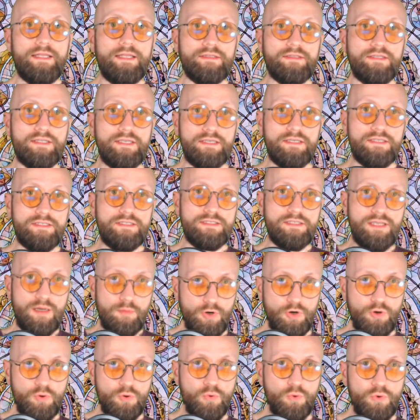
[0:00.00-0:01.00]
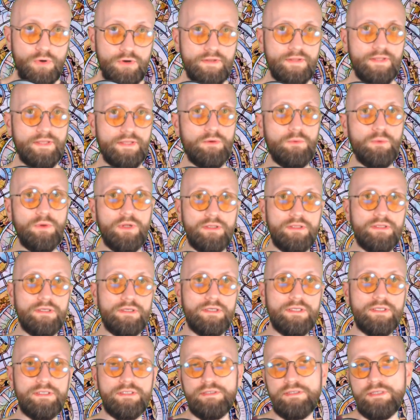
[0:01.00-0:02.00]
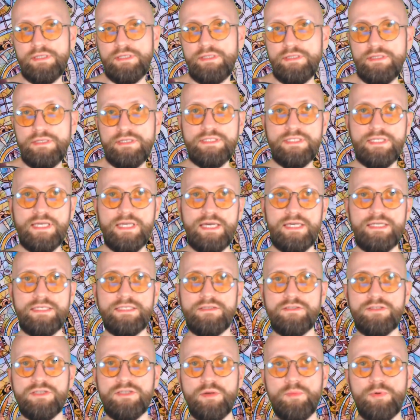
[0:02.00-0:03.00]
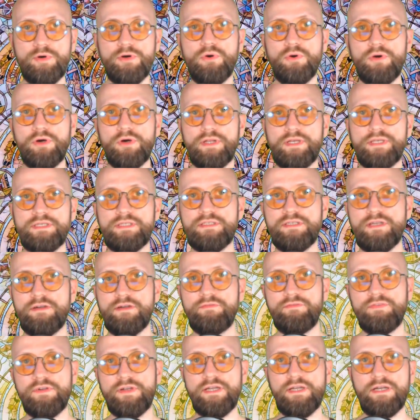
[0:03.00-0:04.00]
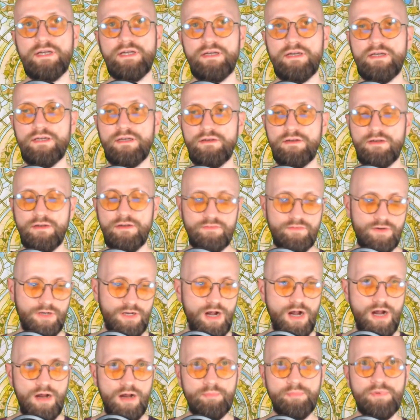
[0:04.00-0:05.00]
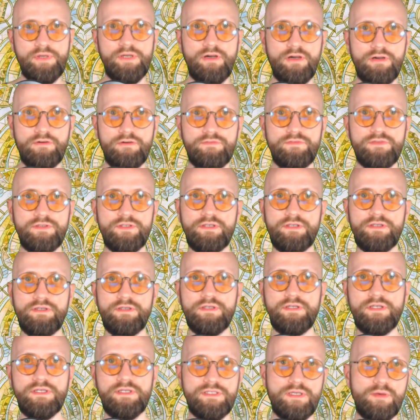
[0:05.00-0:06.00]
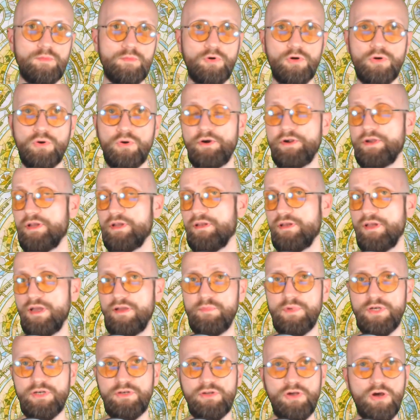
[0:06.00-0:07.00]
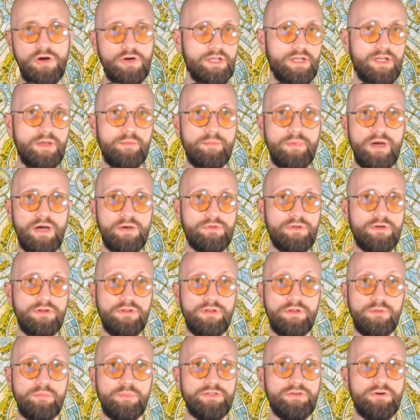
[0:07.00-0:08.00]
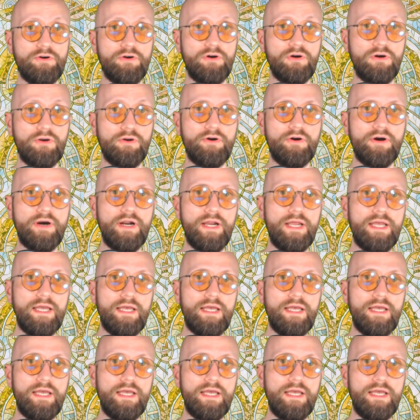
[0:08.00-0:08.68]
The summer court, well, in this case, the summer court is something of a copy of the summer court that I've been talking about a little bit earlier.